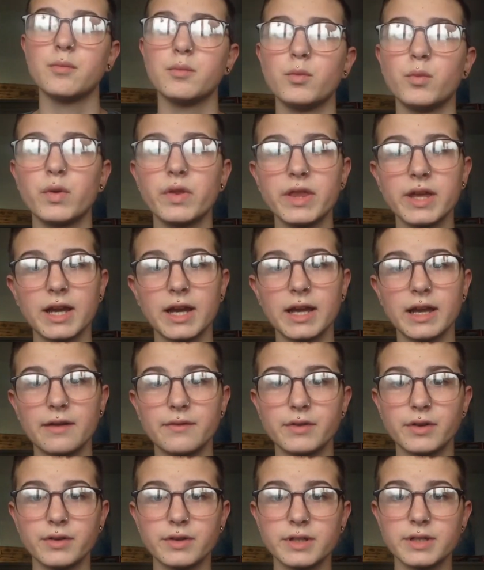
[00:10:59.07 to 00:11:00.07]
And one thing I
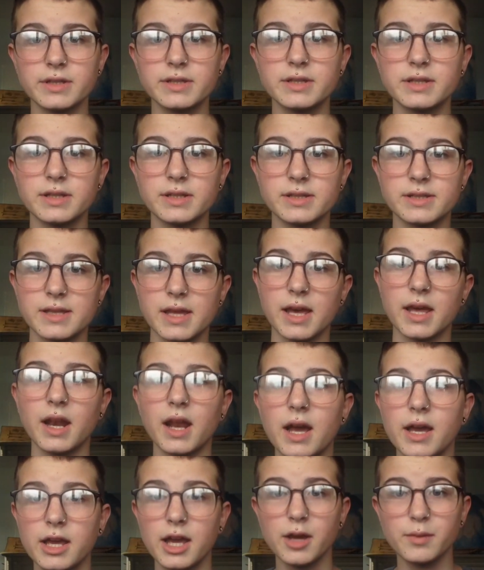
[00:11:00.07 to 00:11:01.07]
have noticed is that
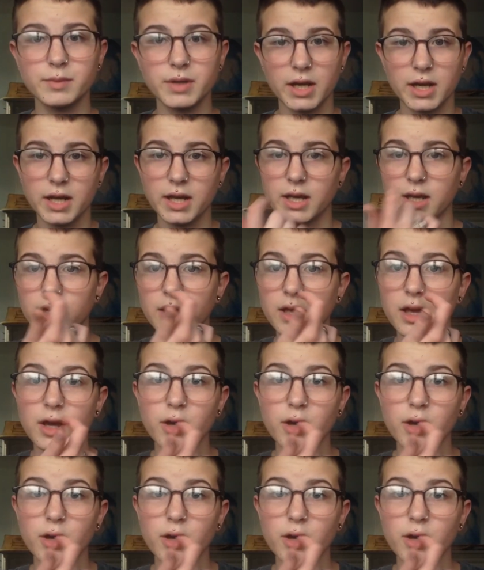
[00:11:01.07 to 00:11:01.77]
I am getting